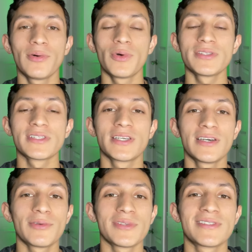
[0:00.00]
What's
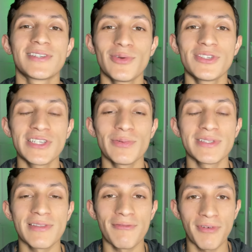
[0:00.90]
good? What's Gucci?
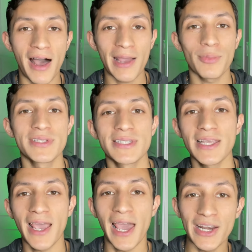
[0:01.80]
What's the vibe? What's the
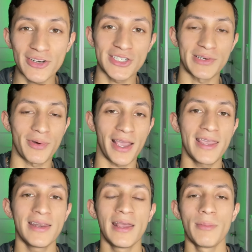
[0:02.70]
energy,
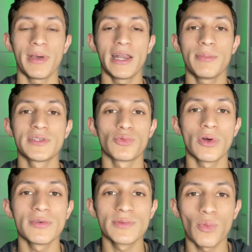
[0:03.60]
right? My name is
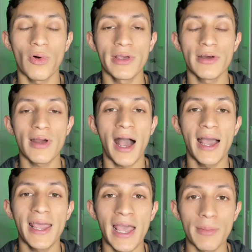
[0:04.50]
Rose Warrior.
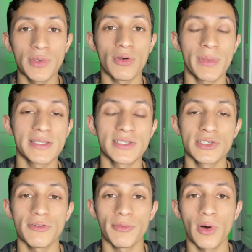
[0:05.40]
I am your
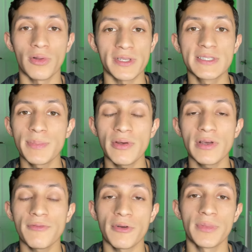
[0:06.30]
messenger from Holy
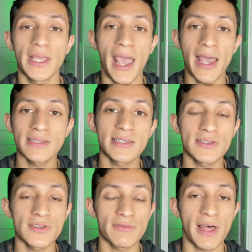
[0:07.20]
Spirit, from the
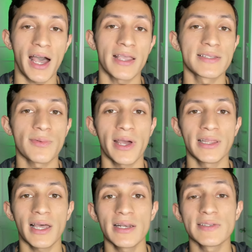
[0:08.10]
ancestors of the highest white
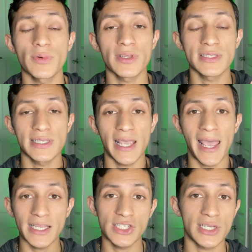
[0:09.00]
light, as well as the
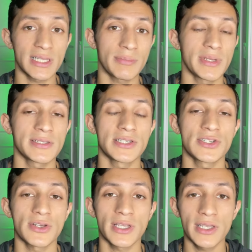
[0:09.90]
angelic
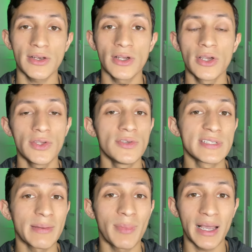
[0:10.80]
messenger here,
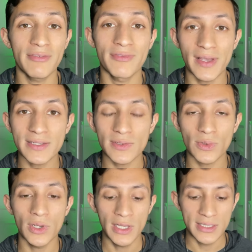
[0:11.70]
using my
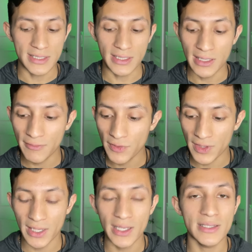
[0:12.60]
vessel to give you
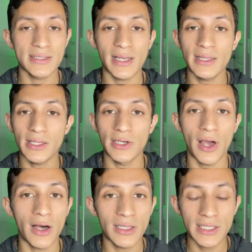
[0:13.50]
the insight, the
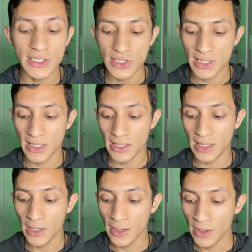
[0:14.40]
knowledge, the
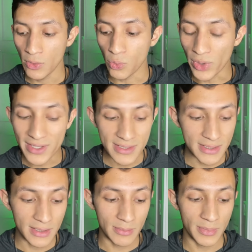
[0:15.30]

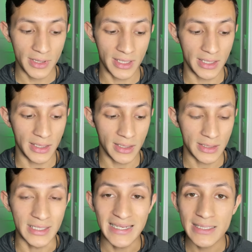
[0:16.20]
wisdom, the
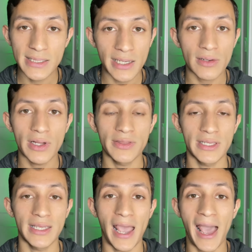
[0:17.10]
detail, and
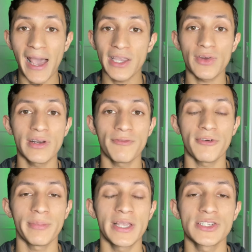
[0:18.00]
the accurate
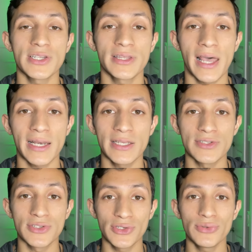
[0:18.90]
information that
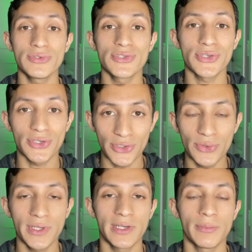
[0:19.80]
is due to you
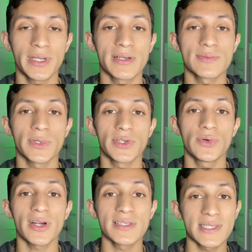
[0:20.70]
here because what you
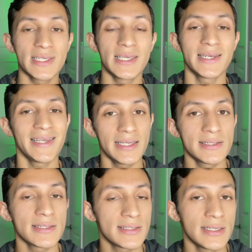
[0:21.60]
are seeking
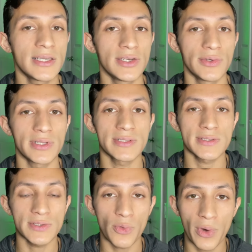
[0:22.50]
is seeking you. This
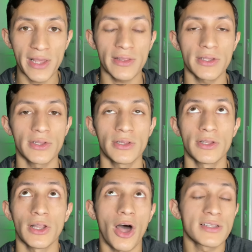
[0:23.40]
is the way that the, the
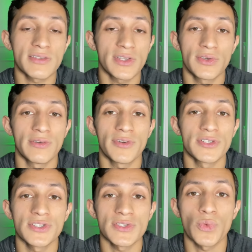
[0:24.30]
laws of the universe
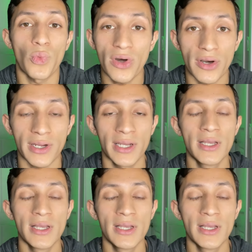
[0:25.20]
just work.